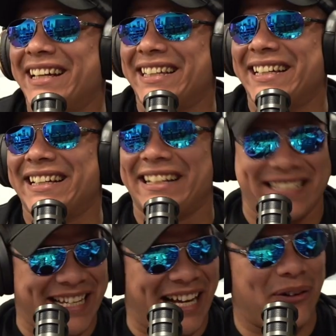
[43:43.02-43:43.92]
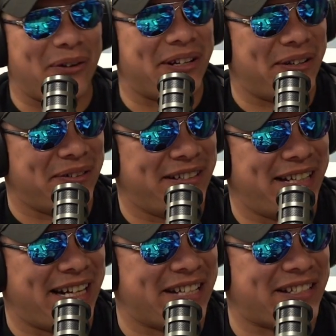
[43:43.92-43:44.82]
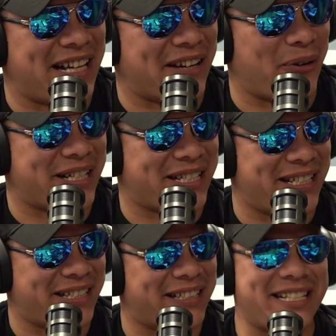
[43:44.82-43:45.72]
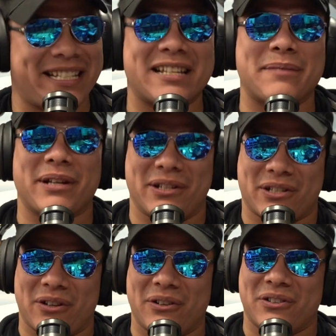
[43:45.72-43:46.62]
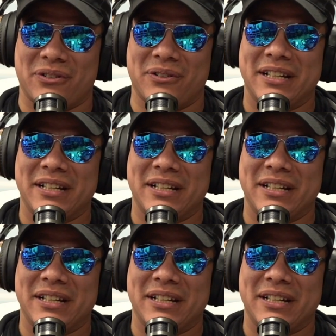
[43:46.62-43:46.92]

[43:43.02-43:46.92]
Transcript: think Izzy, how old are you? You can answer that question, Izzy. Izzy's gonna be on the show soon.